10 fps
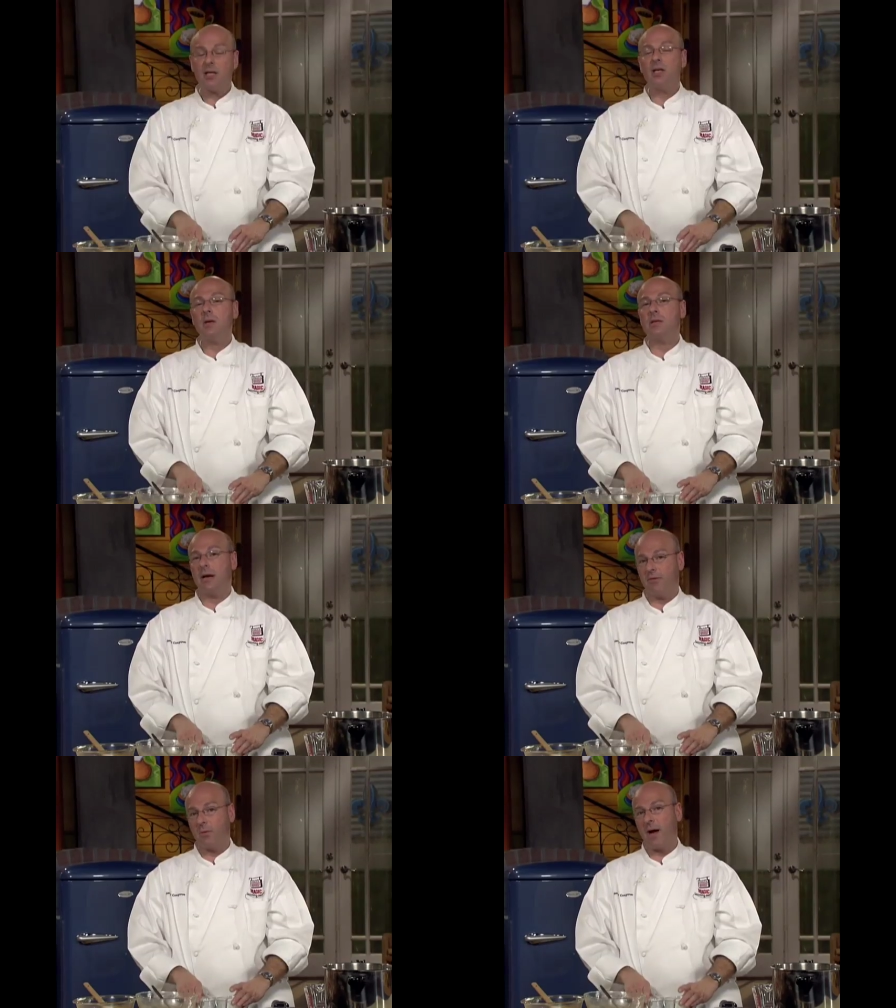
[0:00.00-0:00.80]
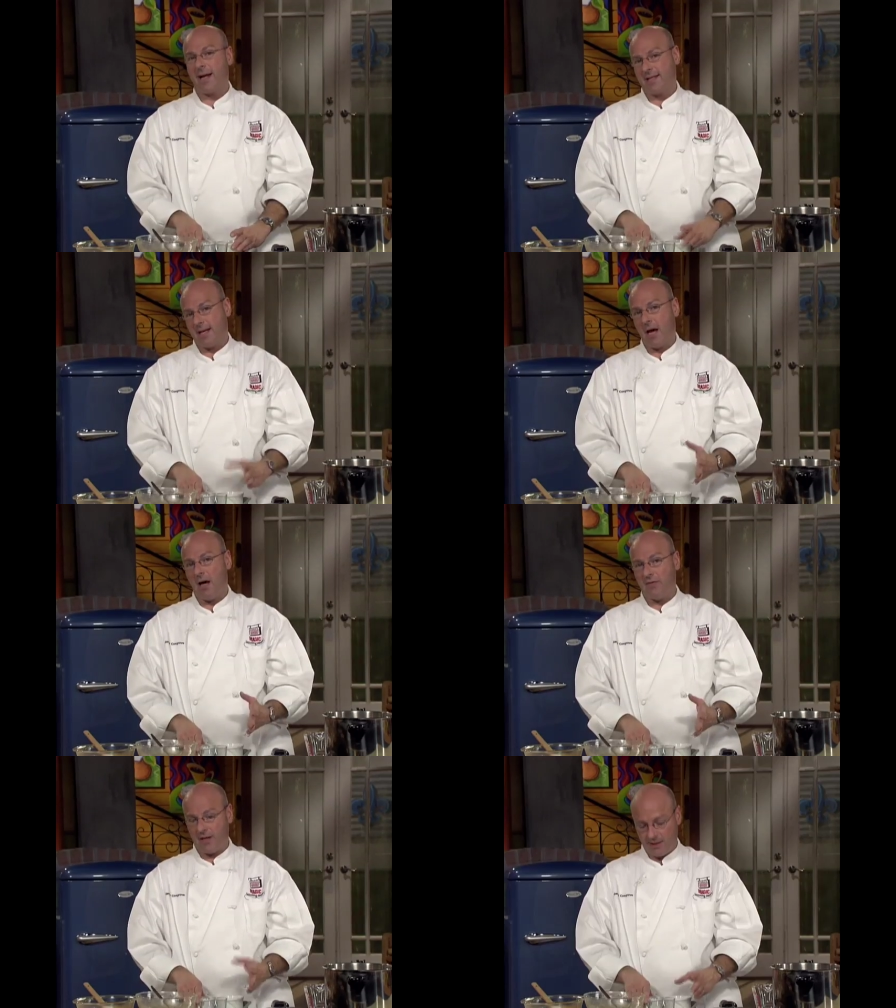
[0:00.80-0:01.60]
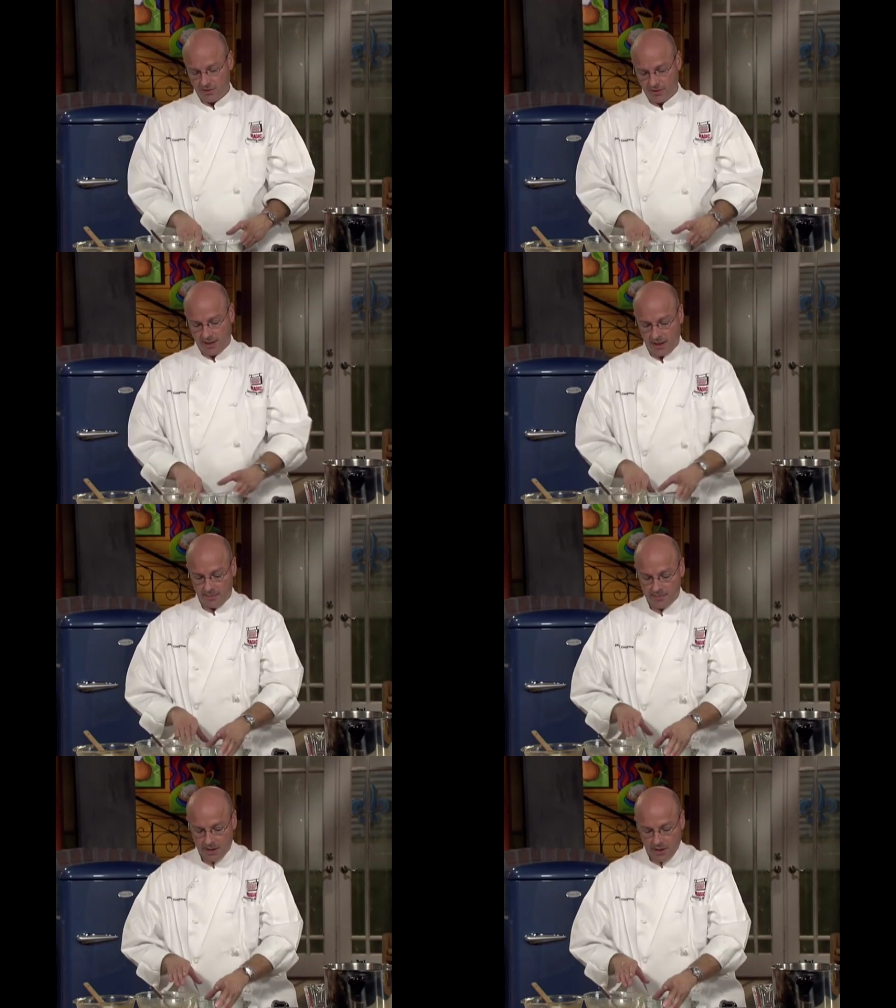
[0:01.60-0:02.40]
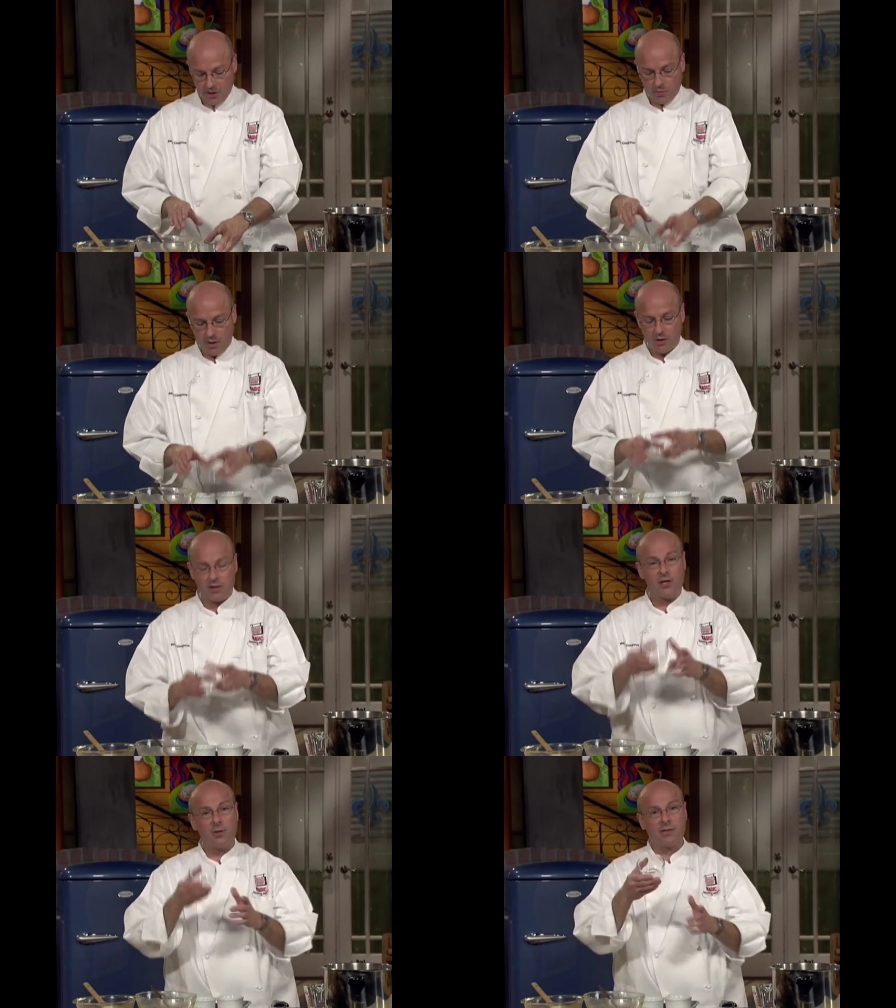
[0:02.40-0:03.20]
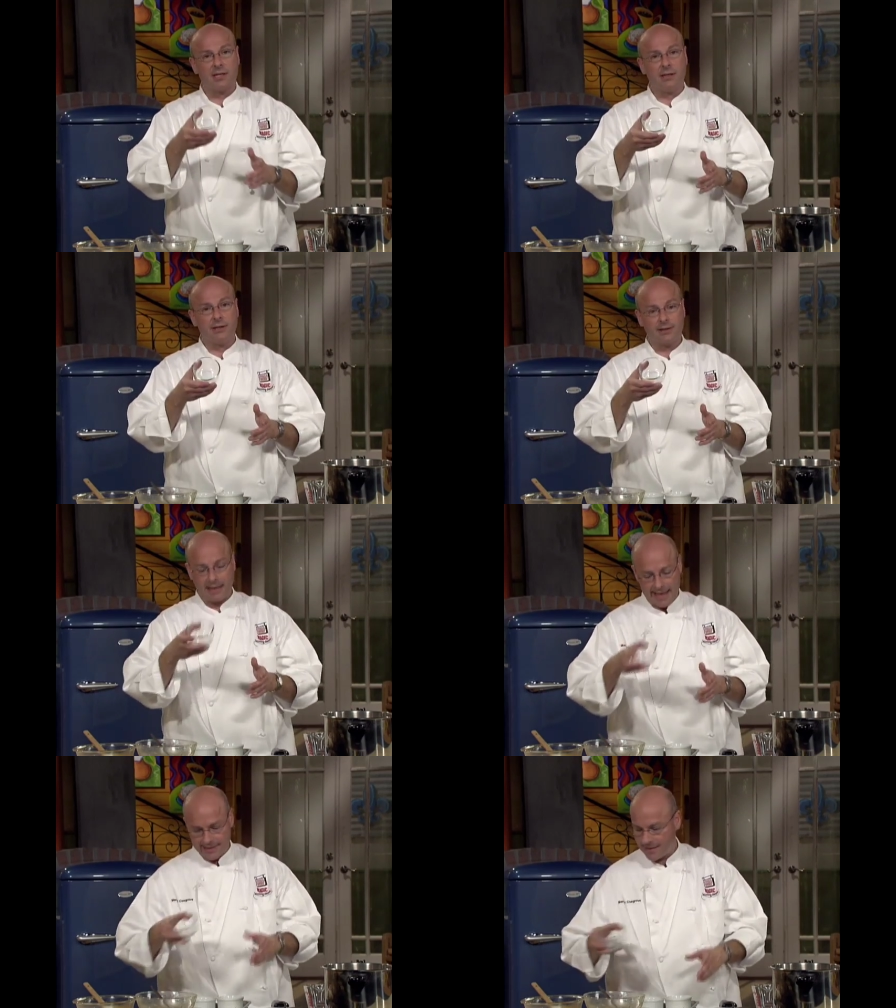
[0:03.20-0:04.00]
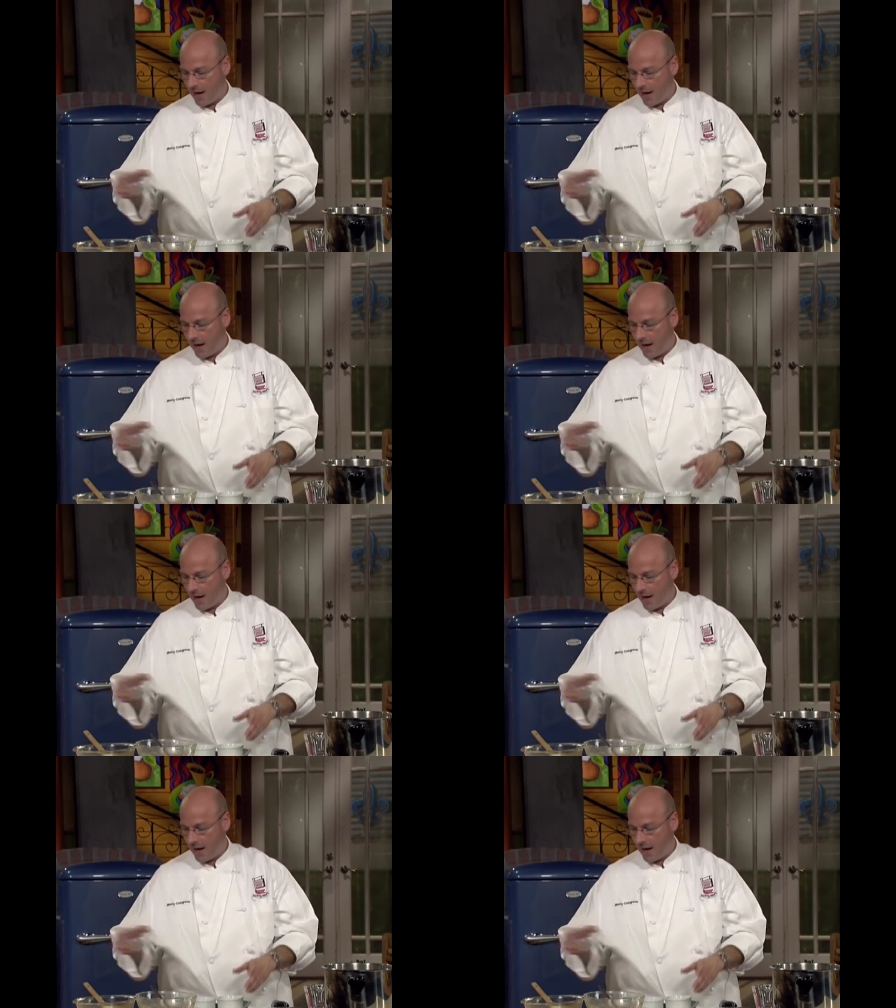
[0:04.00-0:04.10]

You can use a variety of custard cups. You can use the clear glass